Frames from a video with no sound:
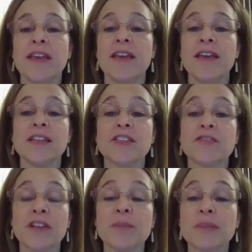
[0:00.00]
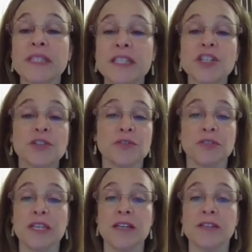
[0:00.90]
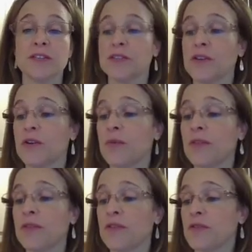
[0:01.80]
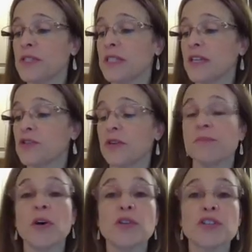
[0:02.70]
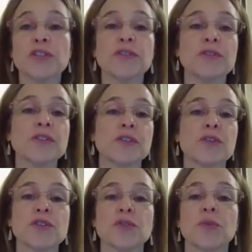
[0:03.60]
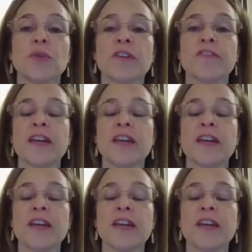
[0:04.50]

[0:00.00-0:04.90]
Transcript: they develop additional needs, so whether those needs are emotional, social, or